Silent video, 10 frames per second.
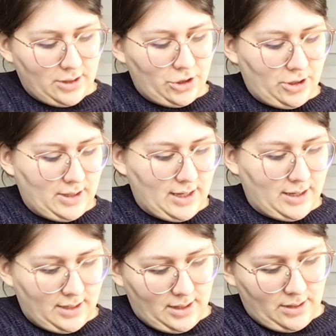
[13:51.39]
I just think
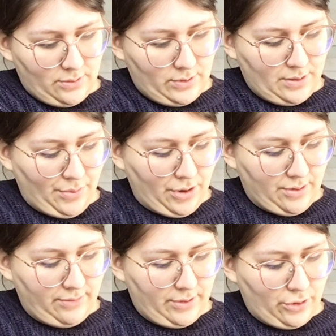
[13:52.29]
it was a part
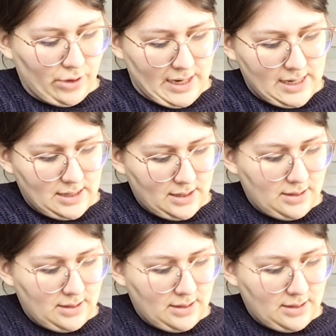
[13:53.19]
of a crate.